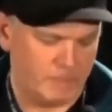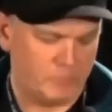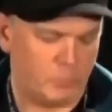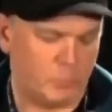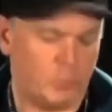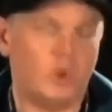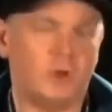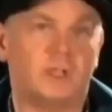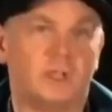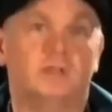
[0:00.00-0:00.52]

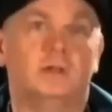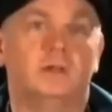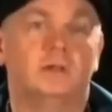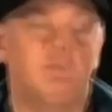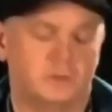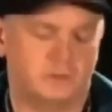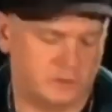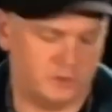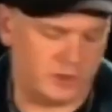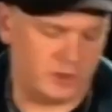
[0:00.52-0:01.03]
1.
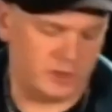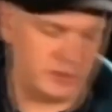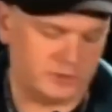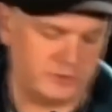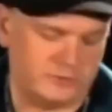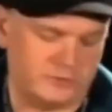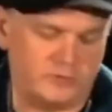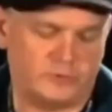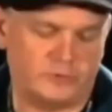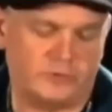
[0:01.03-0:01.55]

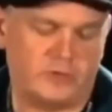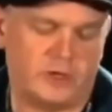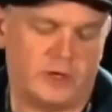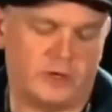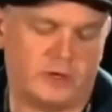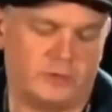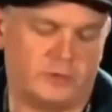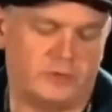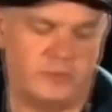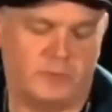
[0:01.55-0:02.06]
Long-distance
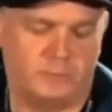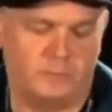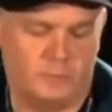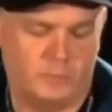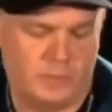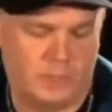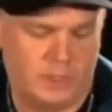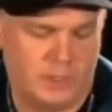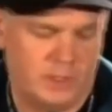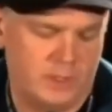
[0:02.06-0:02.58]
photography.
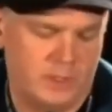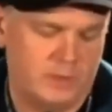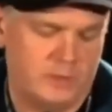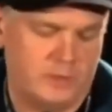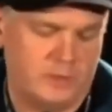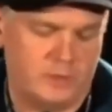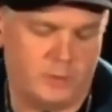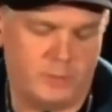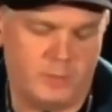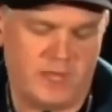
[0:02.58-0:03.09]

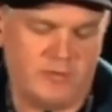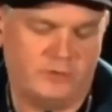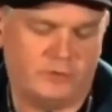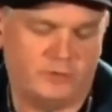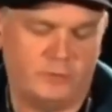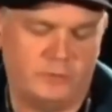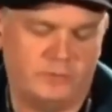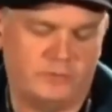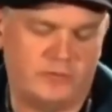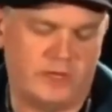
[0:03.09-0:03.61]
The
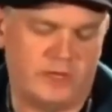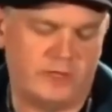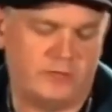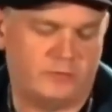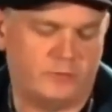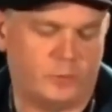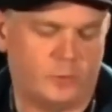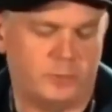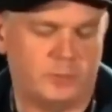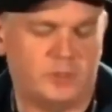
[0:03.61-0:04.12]
mainstream science
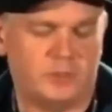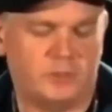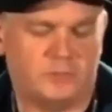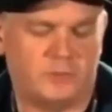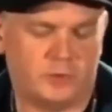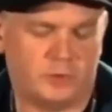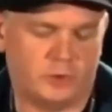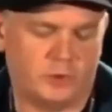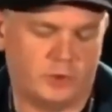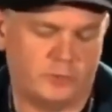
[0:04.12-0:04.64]
formula
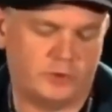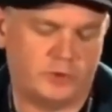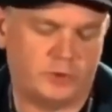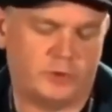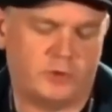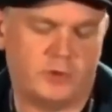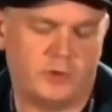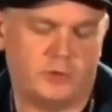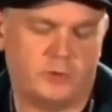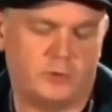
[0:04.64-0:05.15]
for the
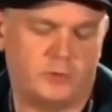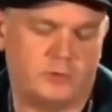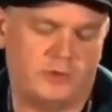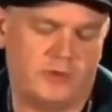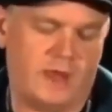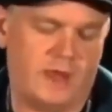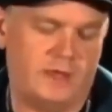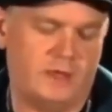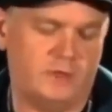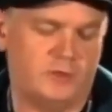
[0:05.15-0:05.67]
curvature of the Earth is
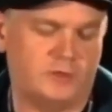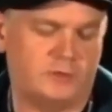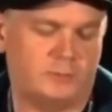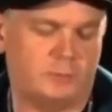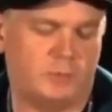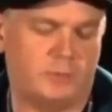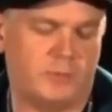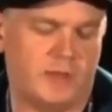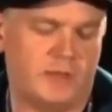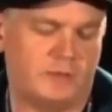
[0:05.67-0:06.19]
8 inches
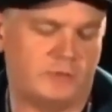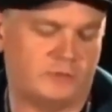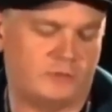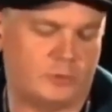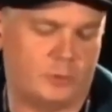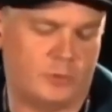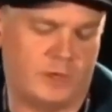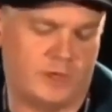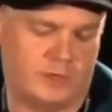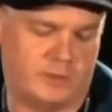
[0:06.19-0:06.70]
per mile
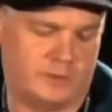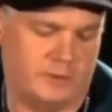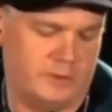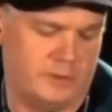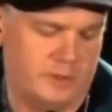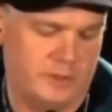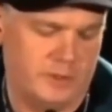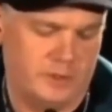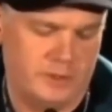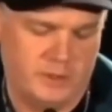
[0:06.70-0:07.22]
squared.
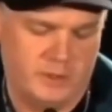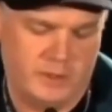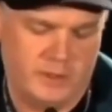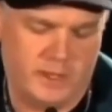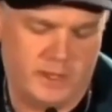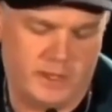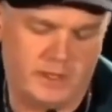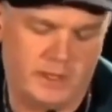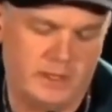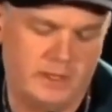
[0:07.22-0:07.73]

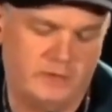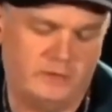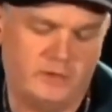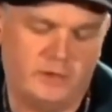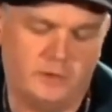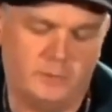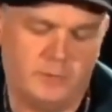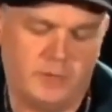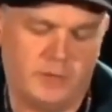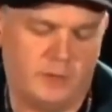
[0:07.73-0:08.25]
An easy
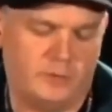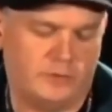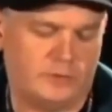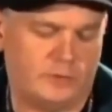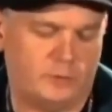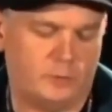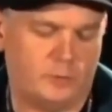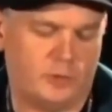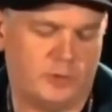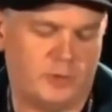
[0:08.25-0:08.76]

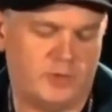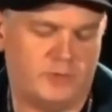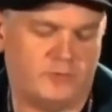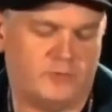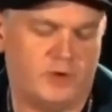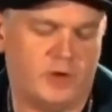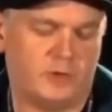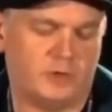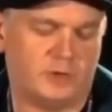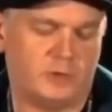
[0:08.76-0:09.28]
comparison would be the
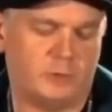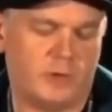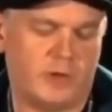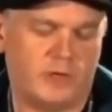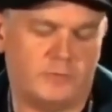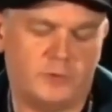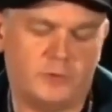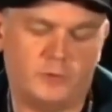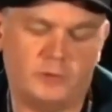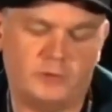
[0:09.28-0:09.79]
falling rate
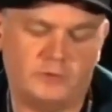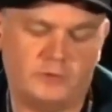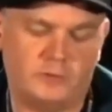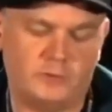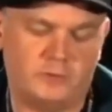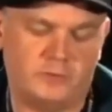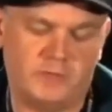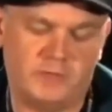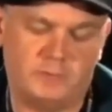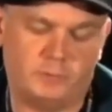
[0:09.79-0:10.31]
of 32
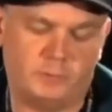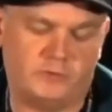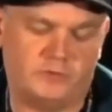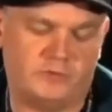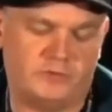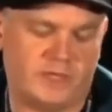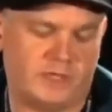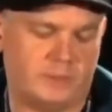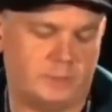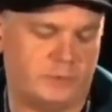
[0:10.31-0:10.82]
feet per
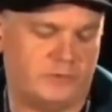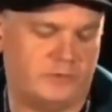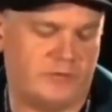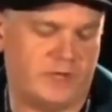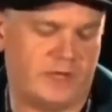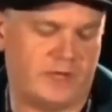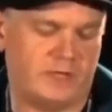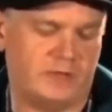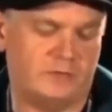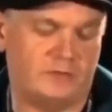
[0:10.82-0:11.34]

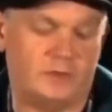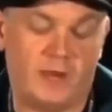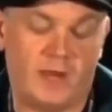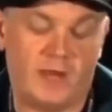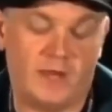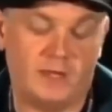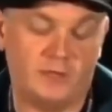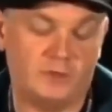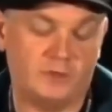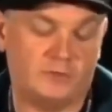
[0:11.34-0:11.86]
second. So
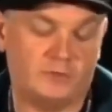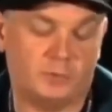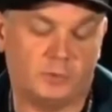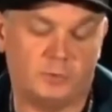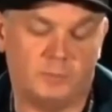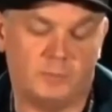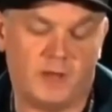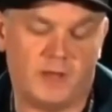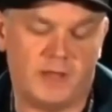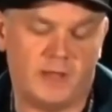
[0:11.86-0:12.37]
8 inches per
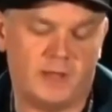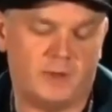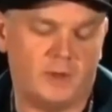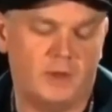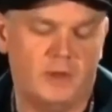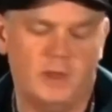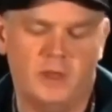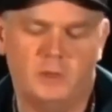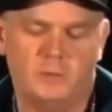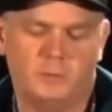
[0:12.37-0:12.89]

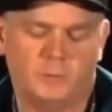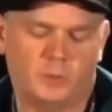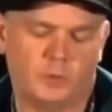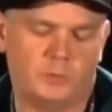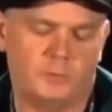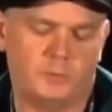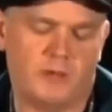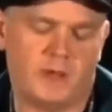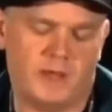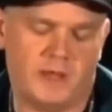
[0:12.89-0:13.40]
mile
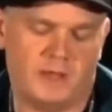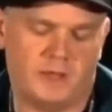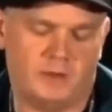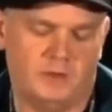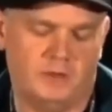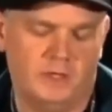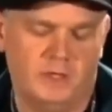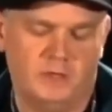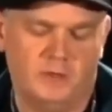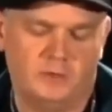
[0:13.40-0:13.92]
per
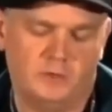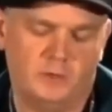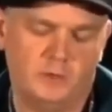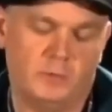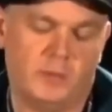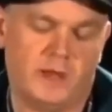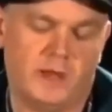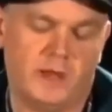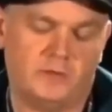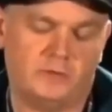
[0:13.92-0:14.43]
mile. 2
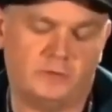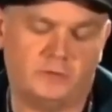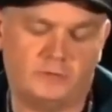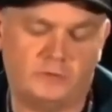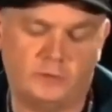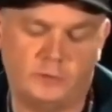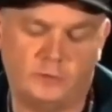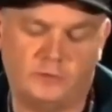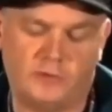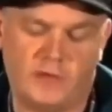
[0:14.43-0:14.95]
miles is
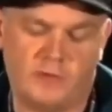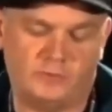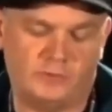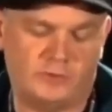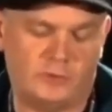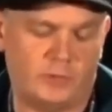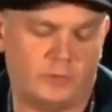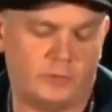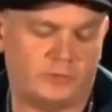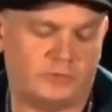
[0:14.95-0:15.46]
2 times
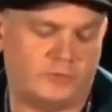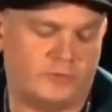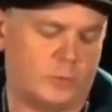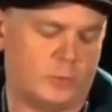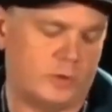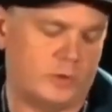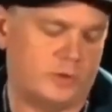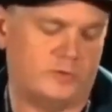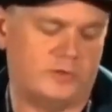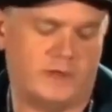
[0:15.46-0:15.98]
2 equals
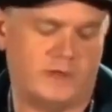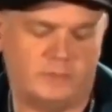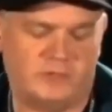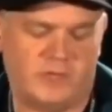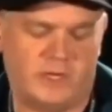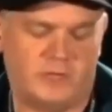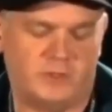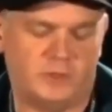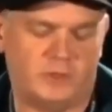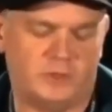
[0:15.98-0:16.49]
4 times
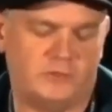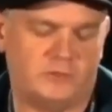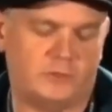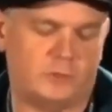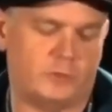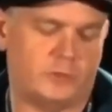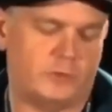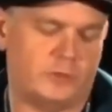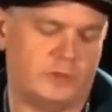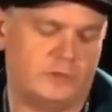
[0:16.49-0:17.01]
8 inches
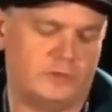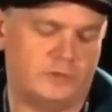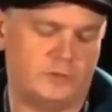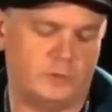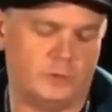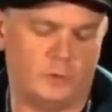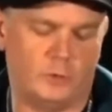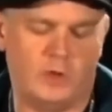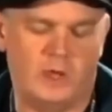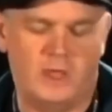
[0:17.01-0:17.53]
or
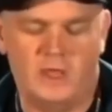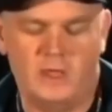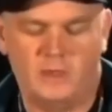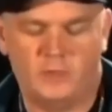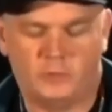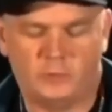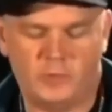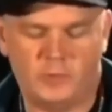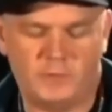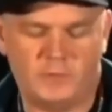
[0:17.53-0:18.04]
32.
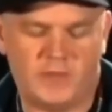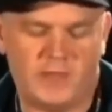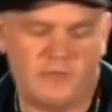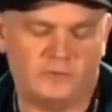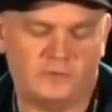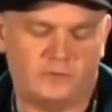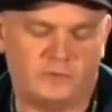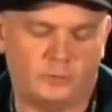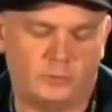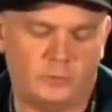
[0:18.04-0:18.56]
3
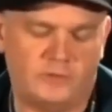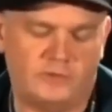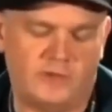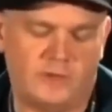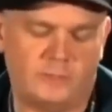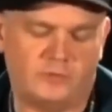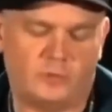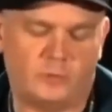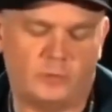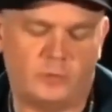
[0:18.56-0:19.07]
miles is 3
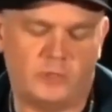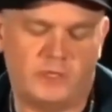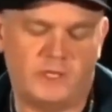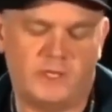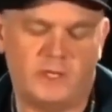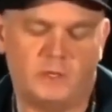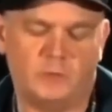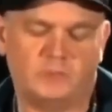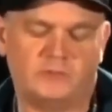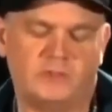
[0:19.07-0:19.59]
times 3
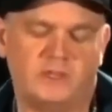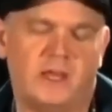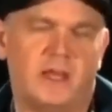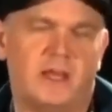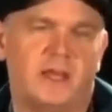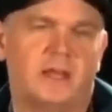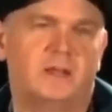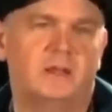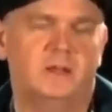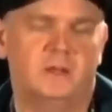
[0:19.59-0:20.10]
equals
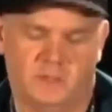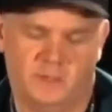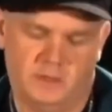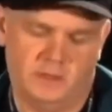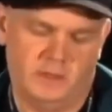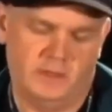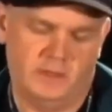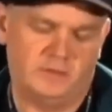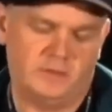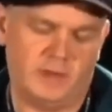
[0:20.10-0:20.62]
9
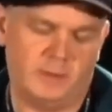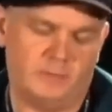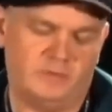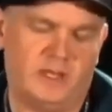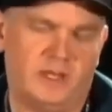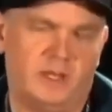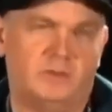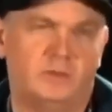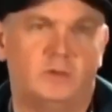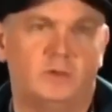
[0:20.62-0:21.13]

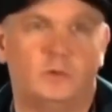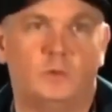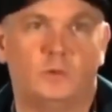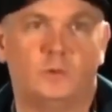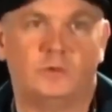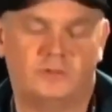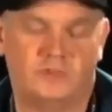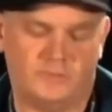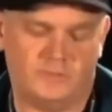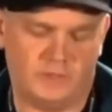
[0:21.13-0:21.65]
times 8
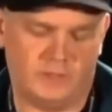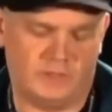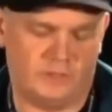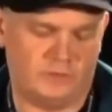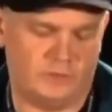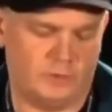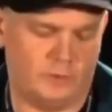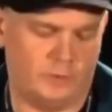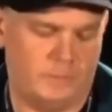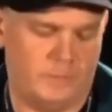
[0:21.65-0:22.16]
or
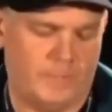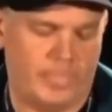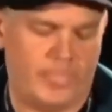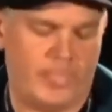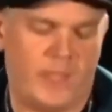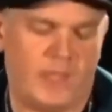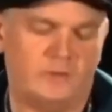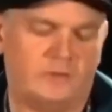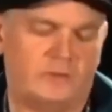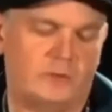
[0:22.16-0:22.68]
72.
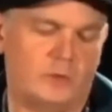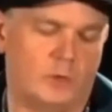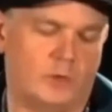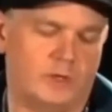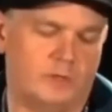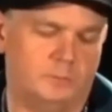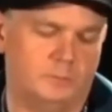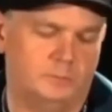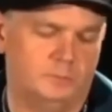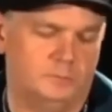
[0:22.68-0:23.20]
And so on.